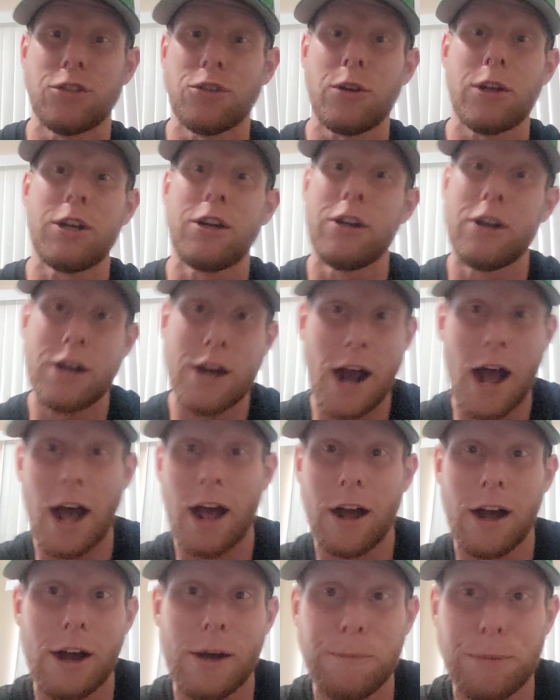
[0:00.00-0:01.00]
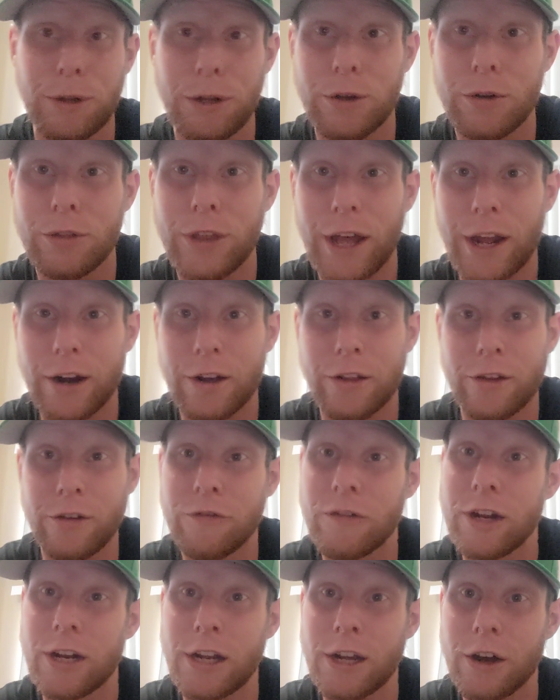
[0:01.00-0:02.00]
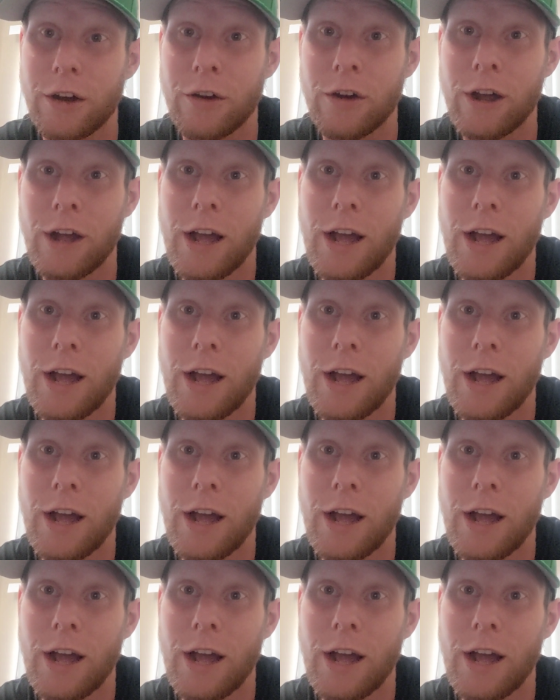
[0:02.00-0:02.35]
So I could not upload that other video.